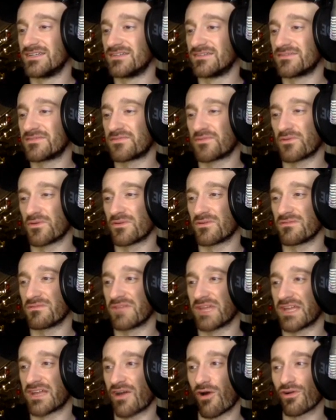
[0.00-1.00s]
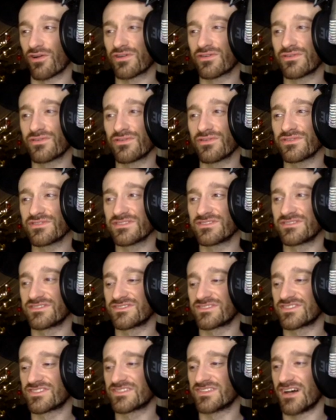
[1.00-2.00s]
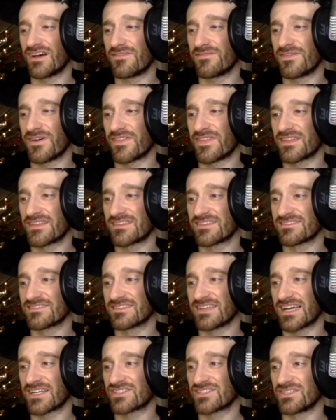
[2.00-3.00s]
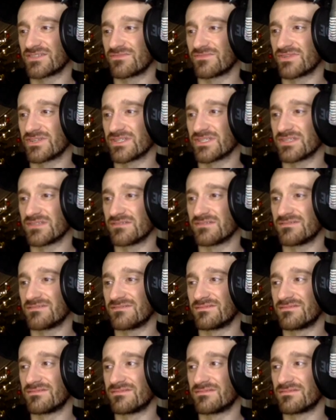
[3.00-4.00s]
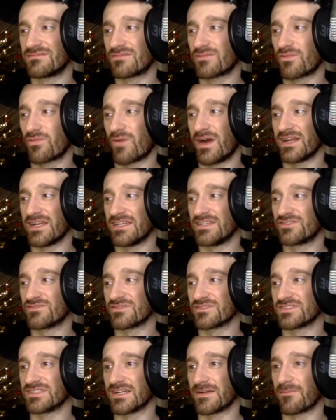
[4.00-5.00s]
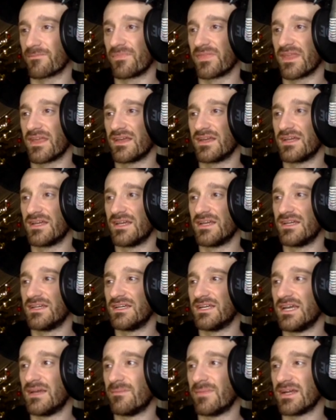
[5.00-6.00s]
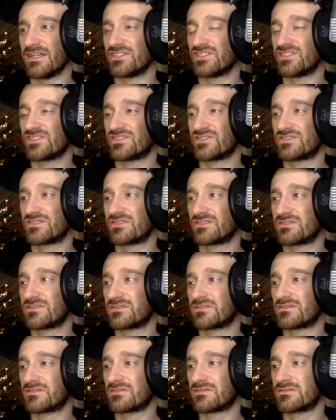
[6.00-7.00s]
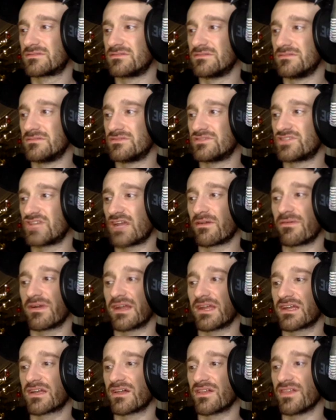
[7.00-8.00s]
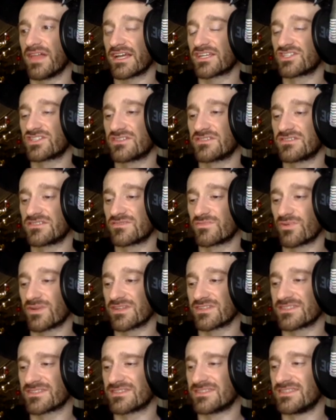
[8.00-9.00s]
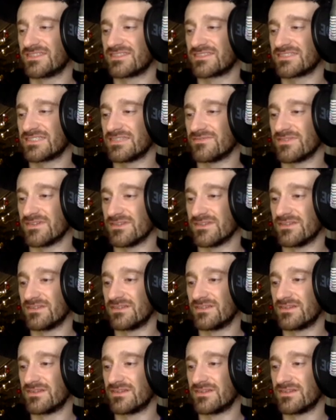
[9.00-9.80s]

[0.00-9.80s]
For like articles and stuff, I think this is actually really quite interesting. It may generate collections. What is this even?